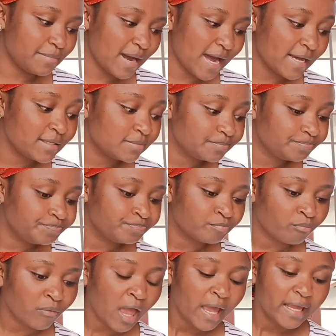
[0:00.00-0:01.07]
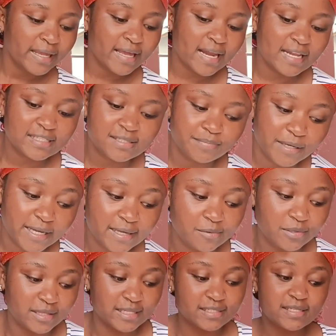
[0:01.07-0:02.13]
But yeah, let's begin
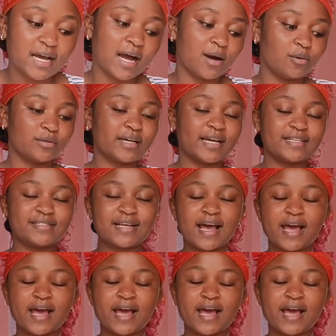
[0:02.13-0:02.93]
with this haul, guys.